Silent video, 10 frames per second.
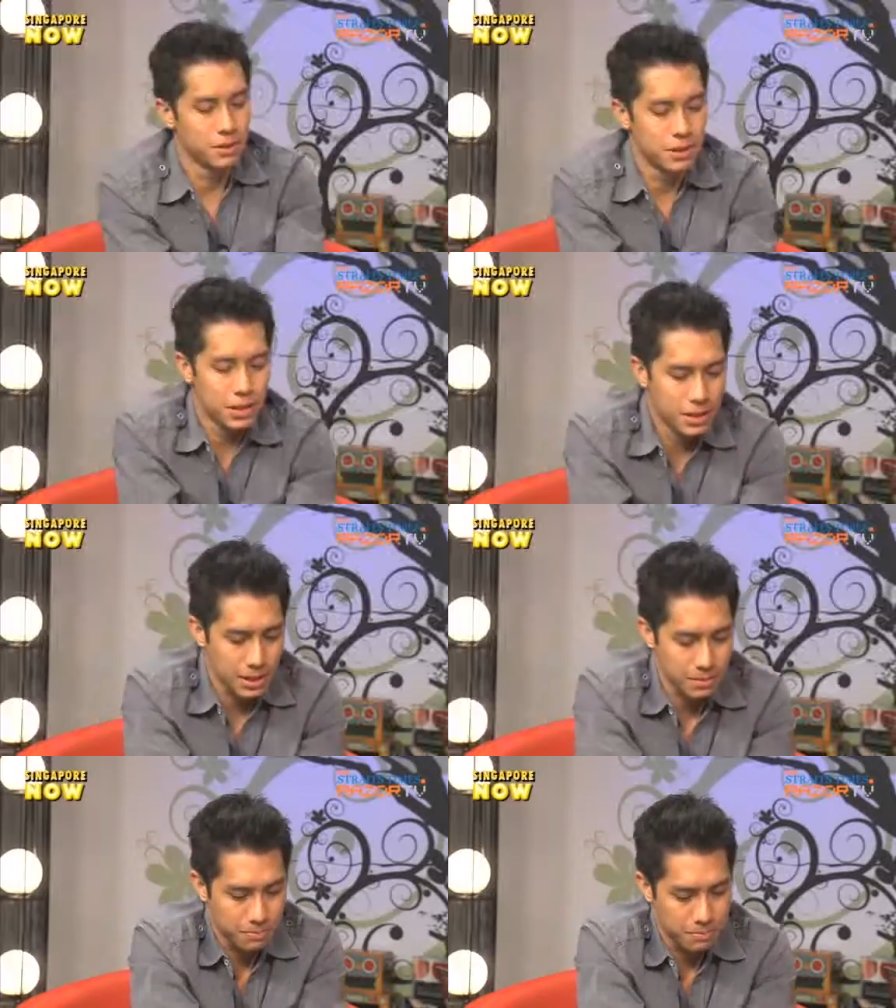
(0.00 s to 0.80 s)
Do you think
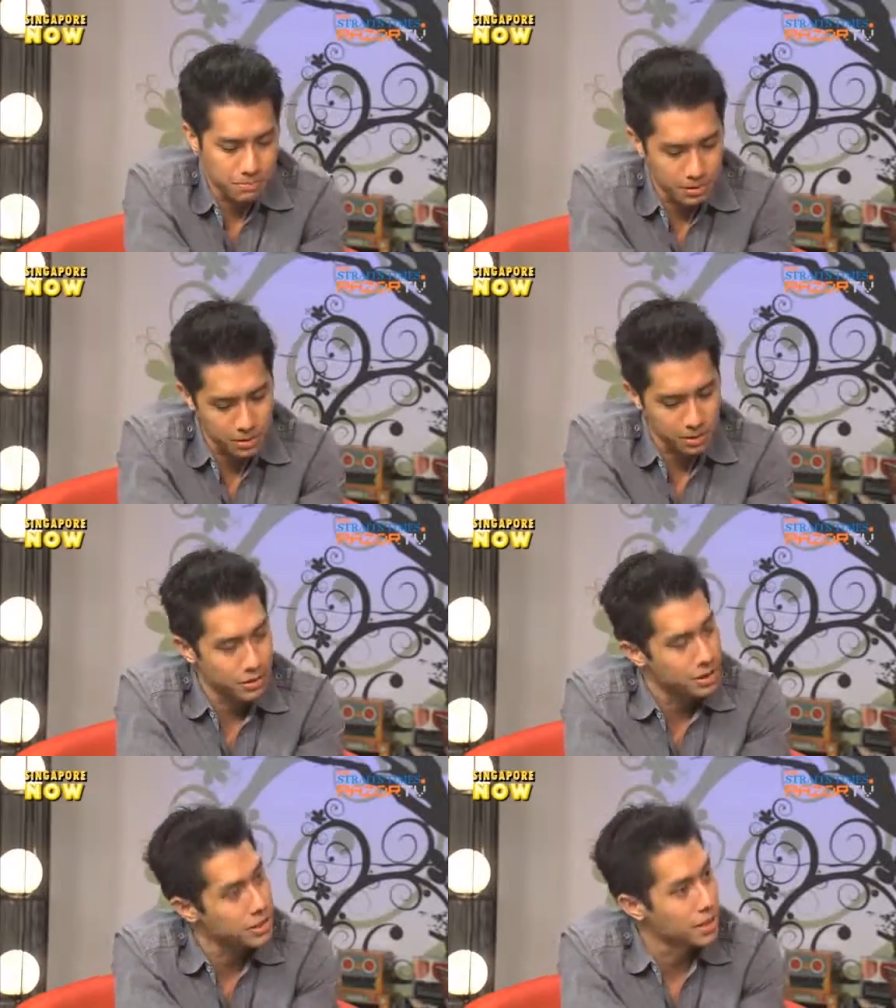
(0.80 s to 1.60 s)
that
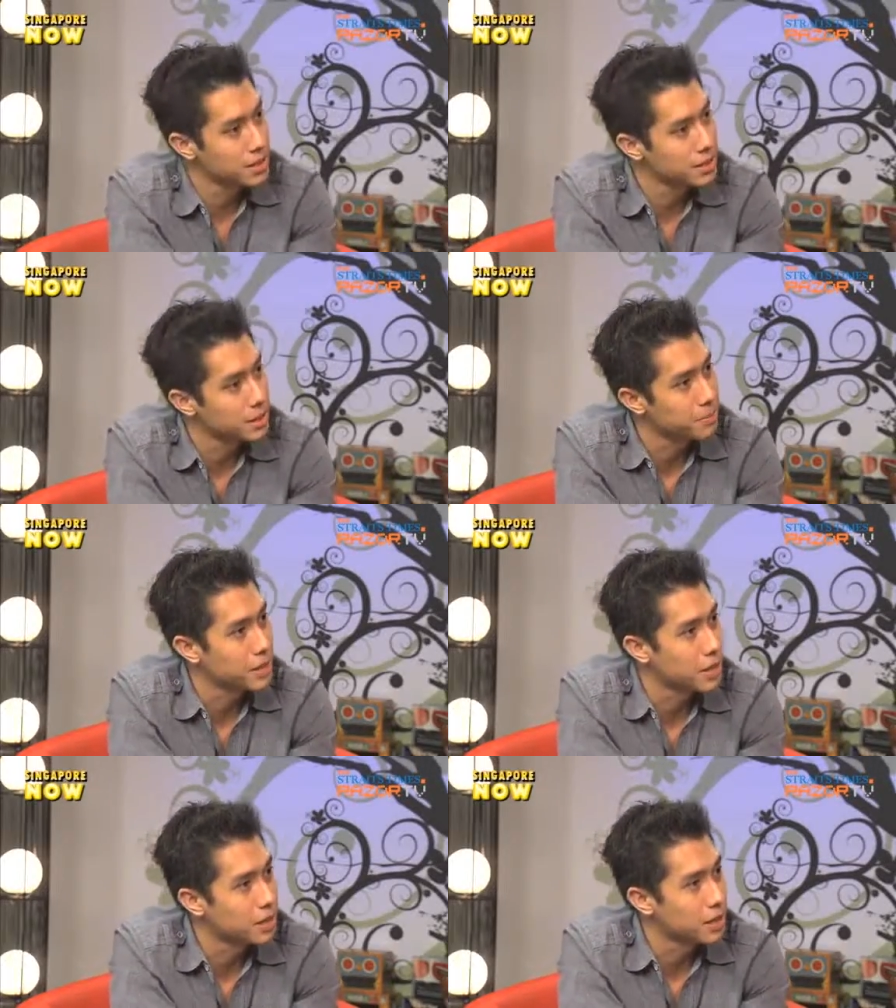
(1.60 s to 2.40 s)
Briatore's like
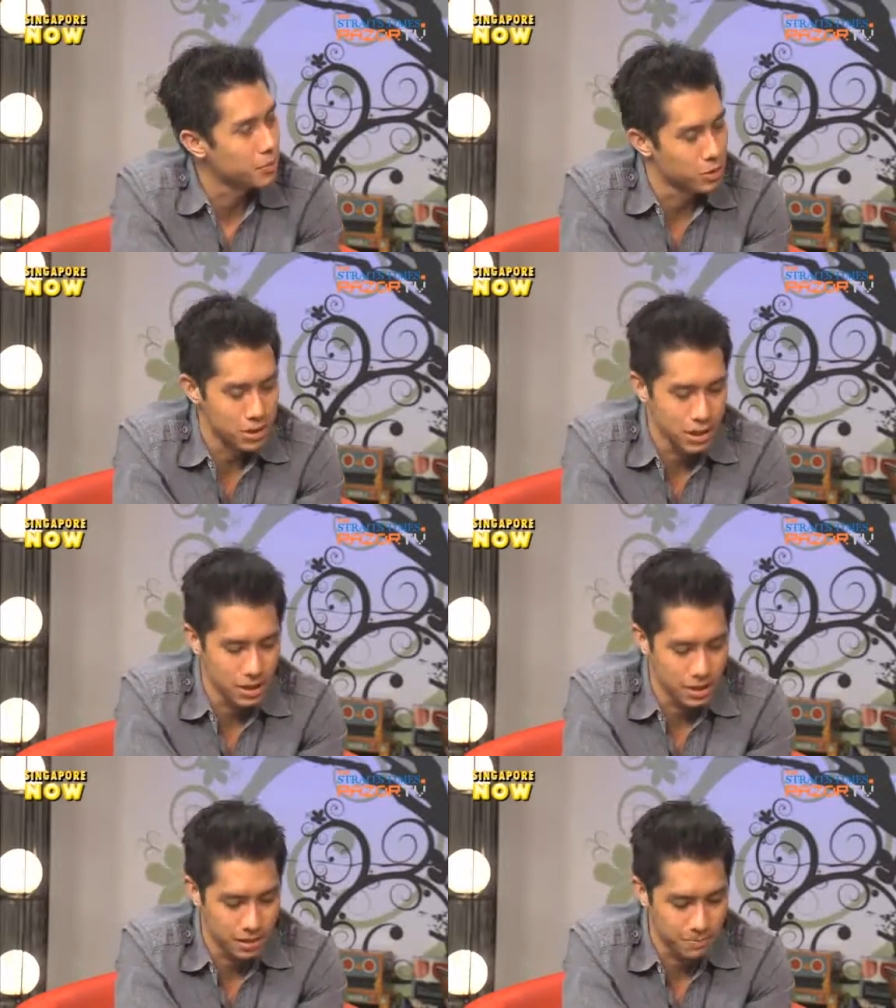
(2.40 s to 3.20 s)
stepping down and um, was
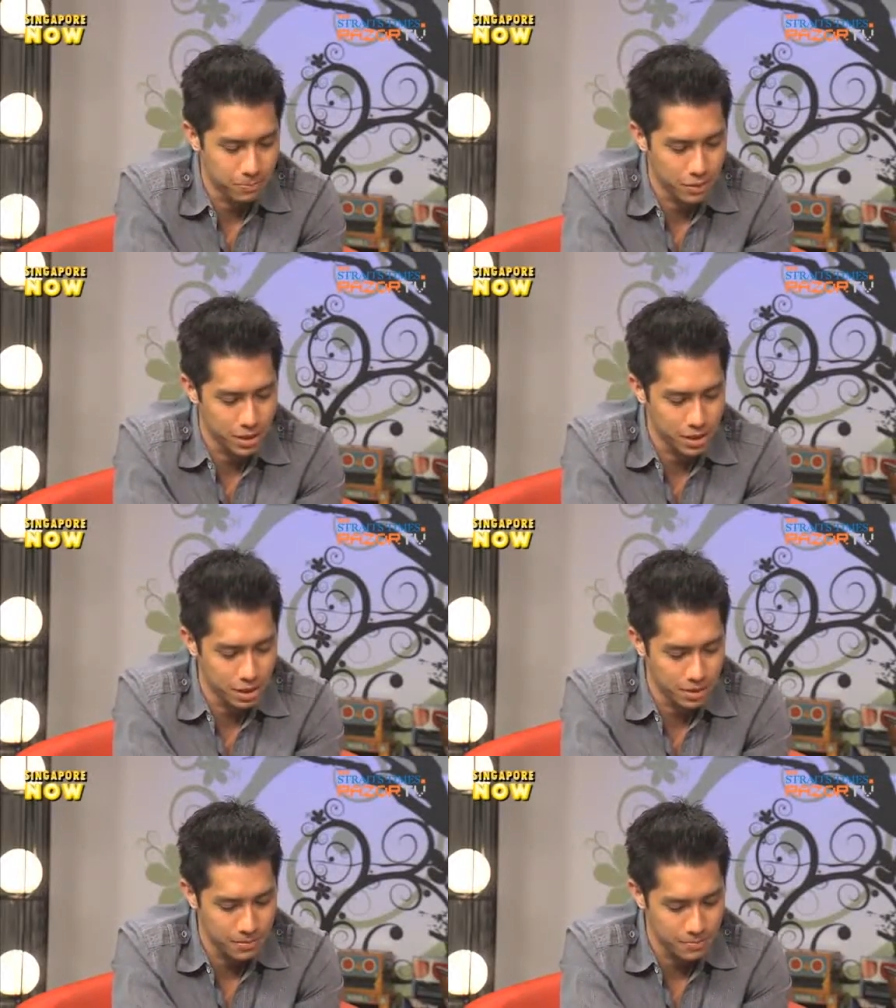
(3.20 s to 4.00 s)
that a, uh, You see